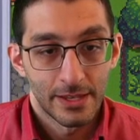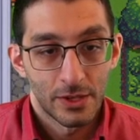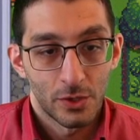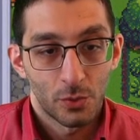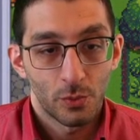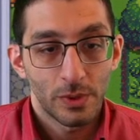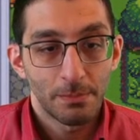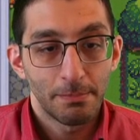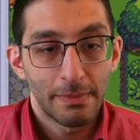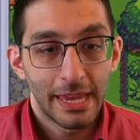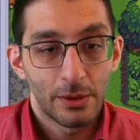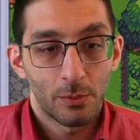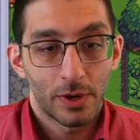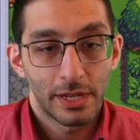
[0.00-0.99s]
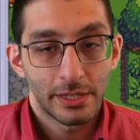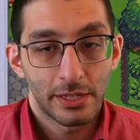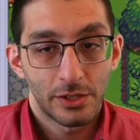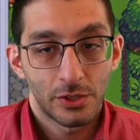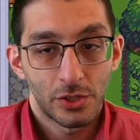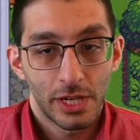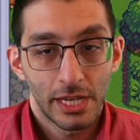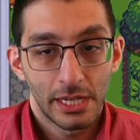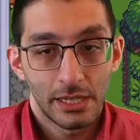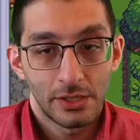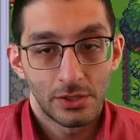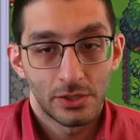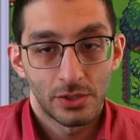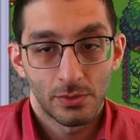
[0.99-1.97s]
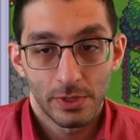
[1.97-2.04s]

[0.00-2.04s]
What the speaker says: We may want to change, what is